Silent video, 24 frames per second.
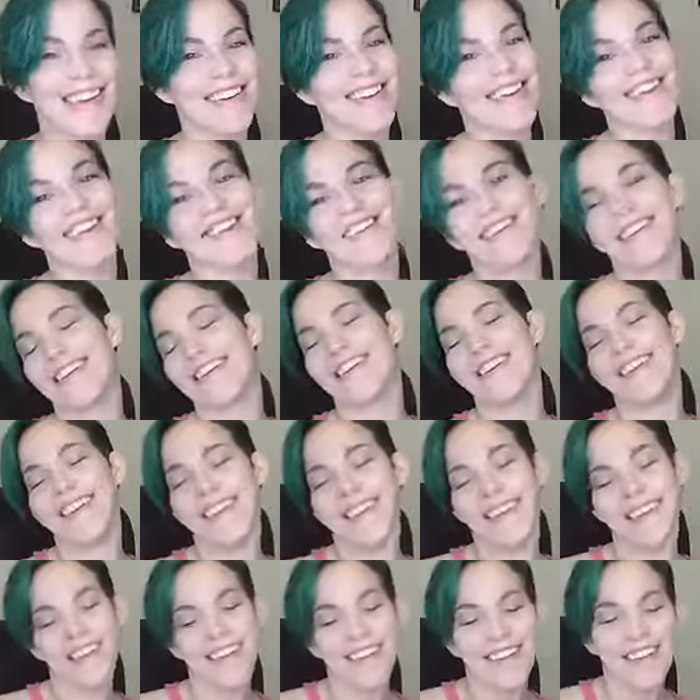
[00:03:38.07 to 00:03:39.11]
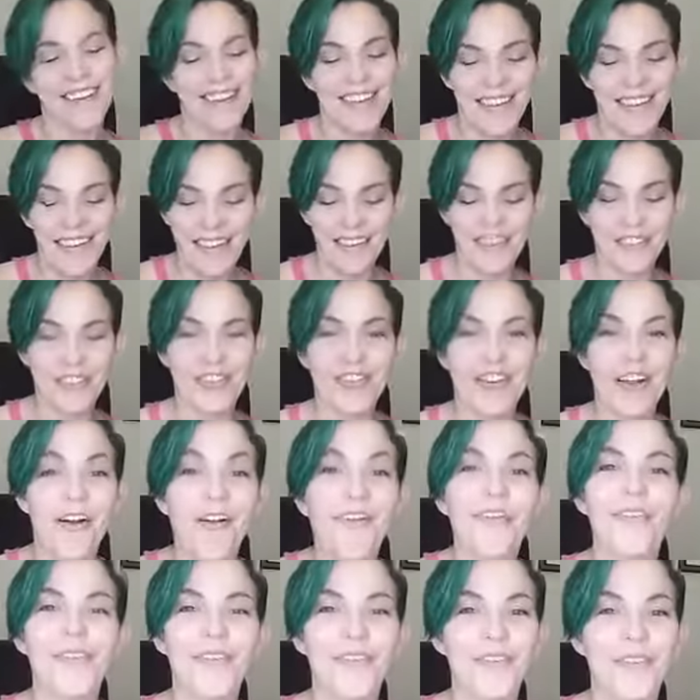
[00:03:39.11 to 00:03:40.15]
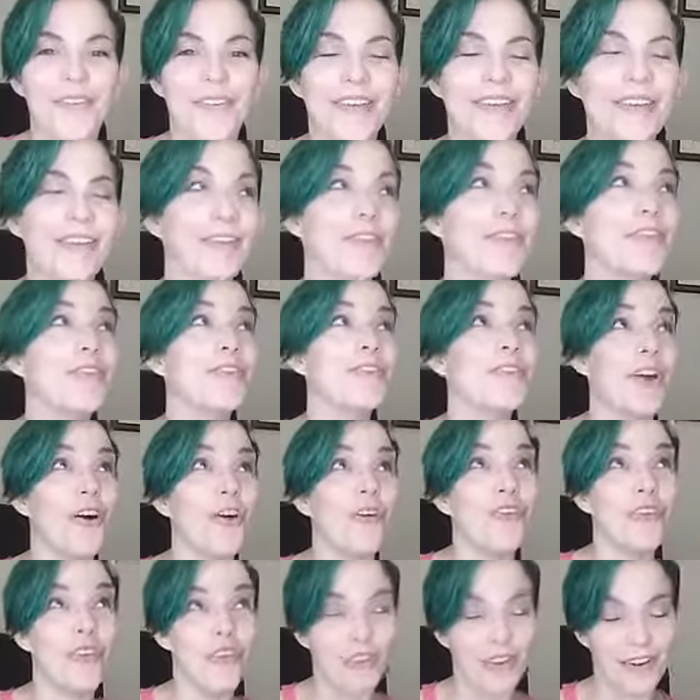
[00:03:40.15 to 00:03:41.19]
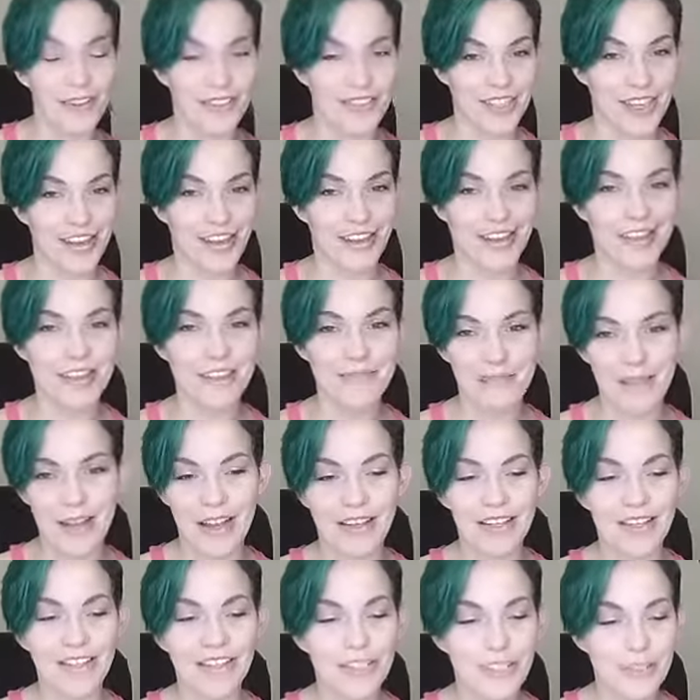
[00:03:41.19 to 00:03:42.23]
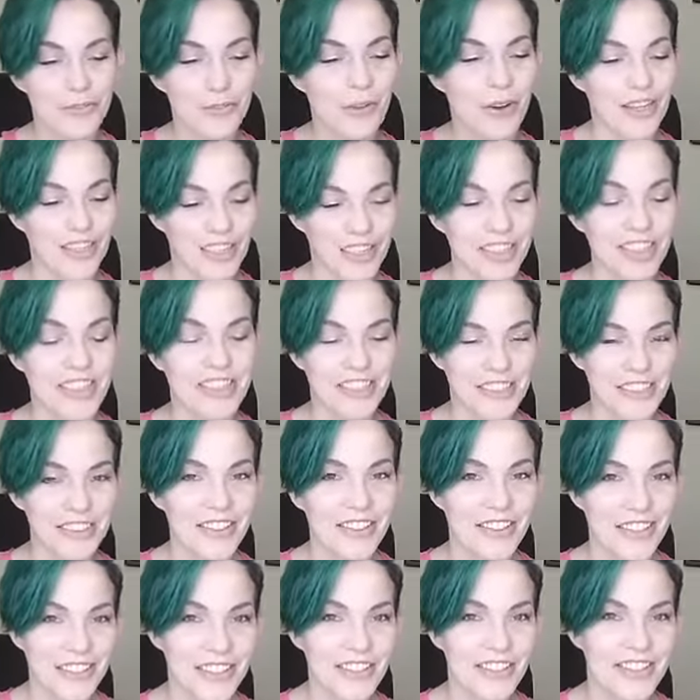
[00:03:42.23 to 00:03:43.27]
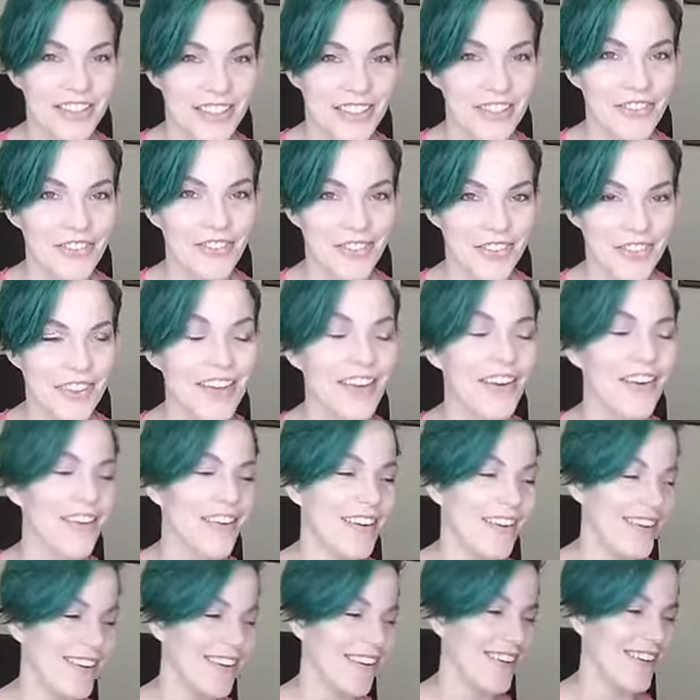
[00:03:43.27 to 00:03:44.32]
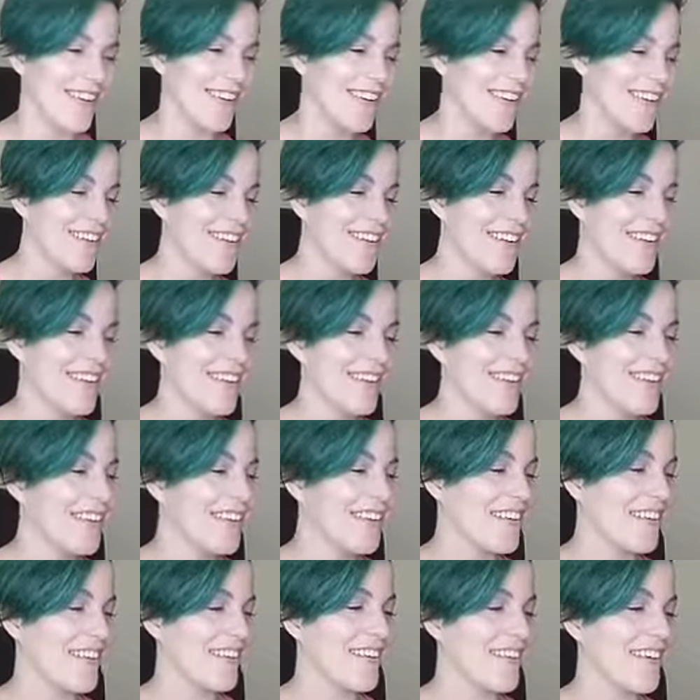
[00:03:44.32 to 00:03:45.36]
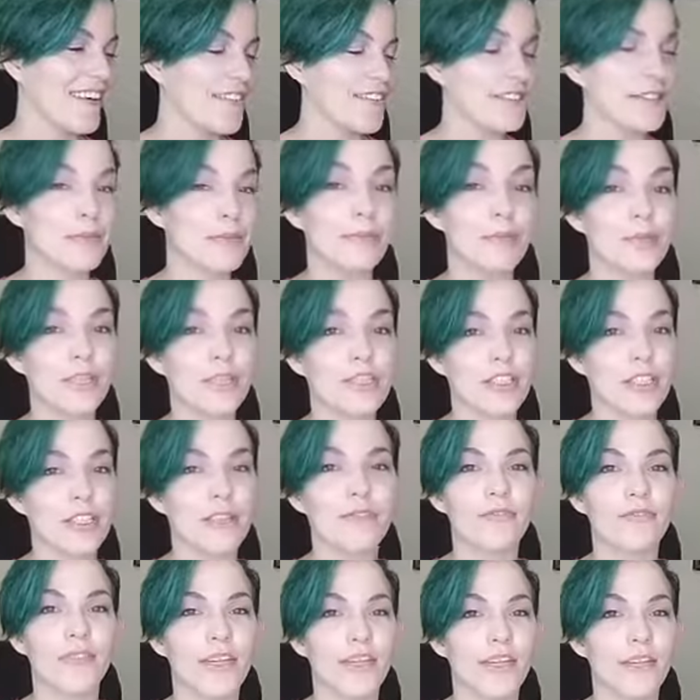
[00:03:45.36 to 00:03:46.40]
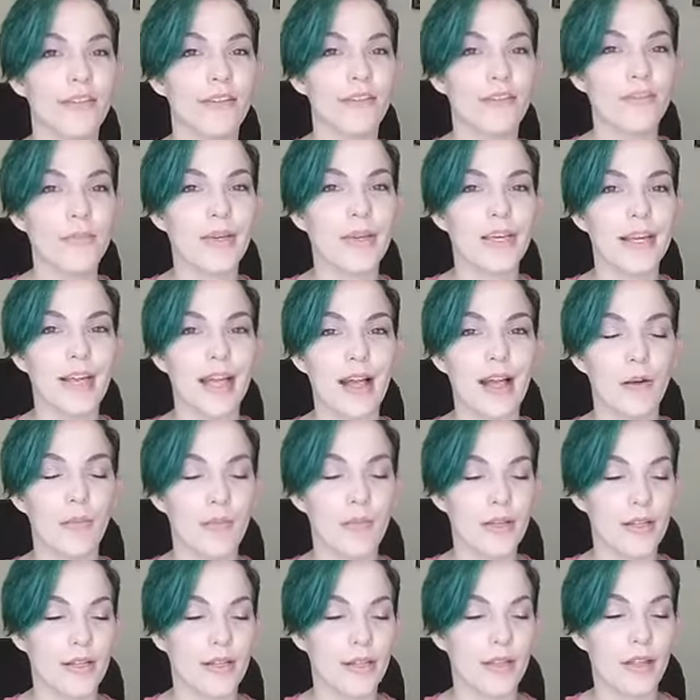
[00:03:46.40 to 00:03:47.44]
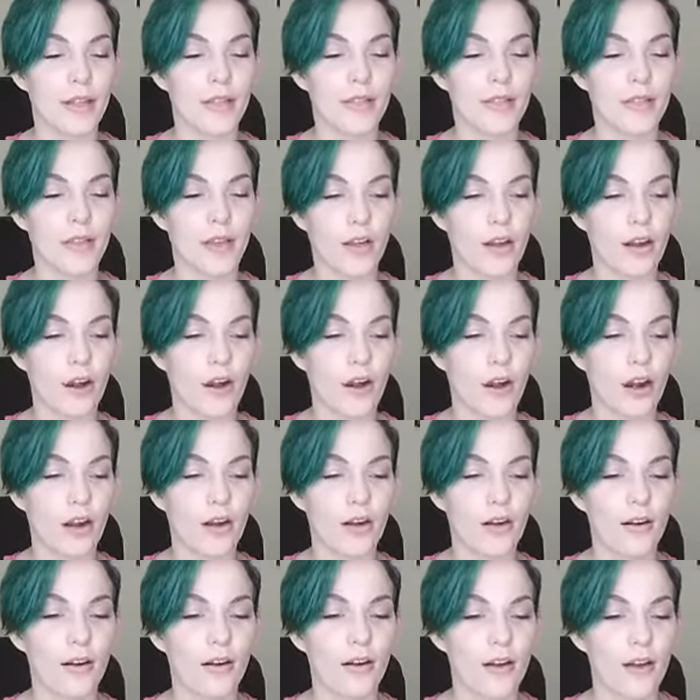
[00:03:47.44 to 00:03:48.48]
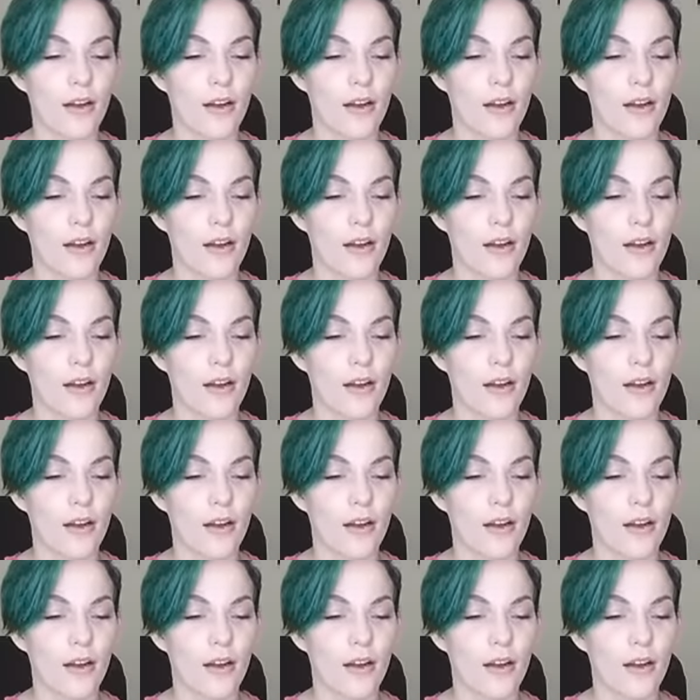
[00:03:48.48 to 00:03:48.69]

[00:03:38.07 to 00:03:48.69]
And if you don't know what I'm talking about, you should watch yesterday's video. It was a bullshit video of me and Alman in the car